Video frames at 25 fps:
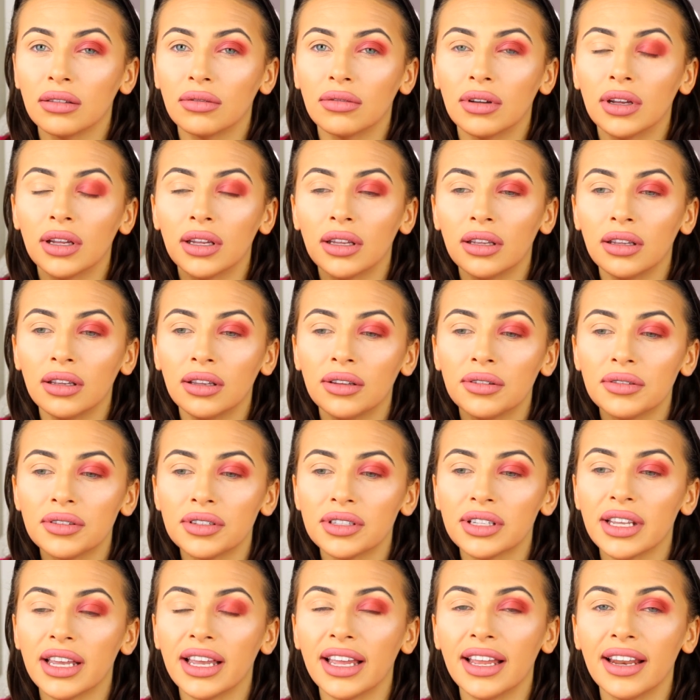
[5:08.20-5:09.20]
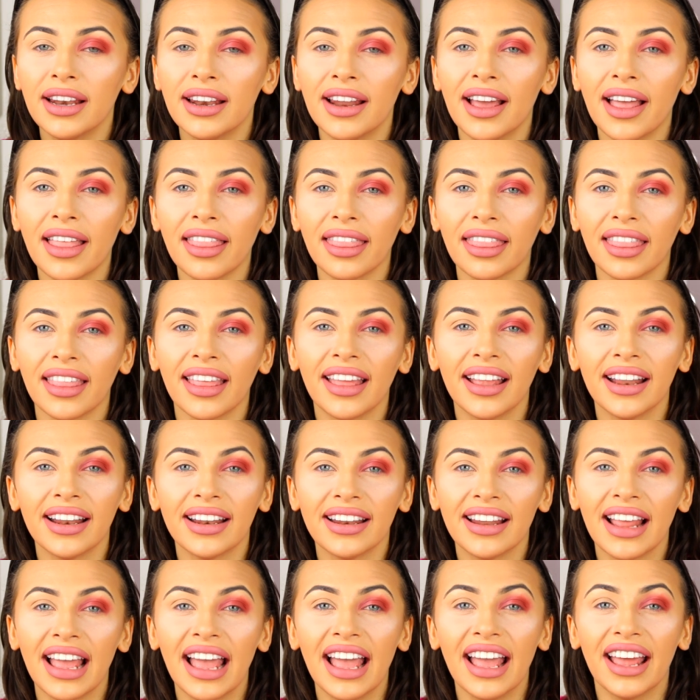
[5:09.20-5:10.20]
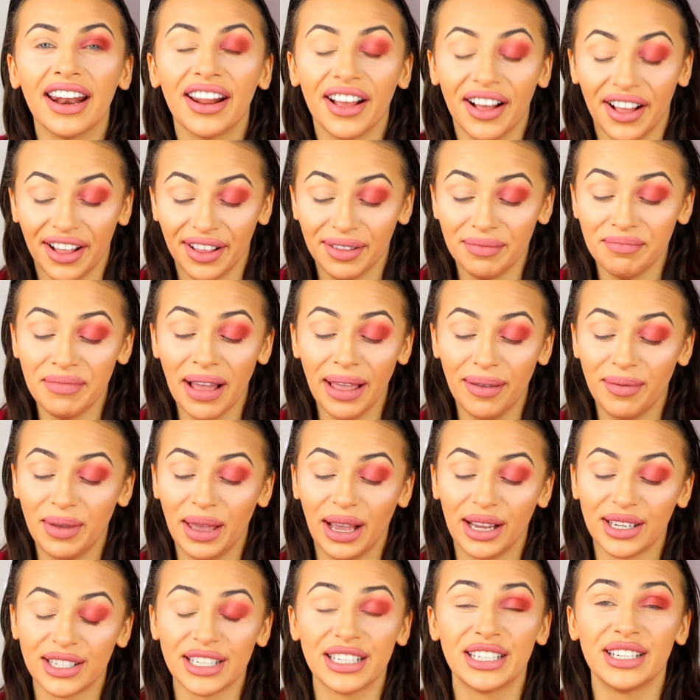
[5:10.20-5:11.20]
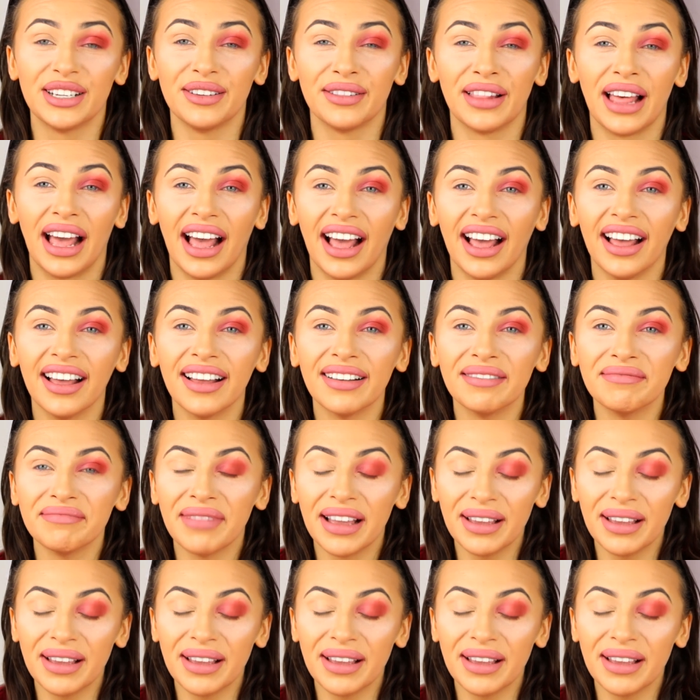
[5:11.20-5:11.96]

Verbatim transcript: When you say nothing at all, maybe I should do that.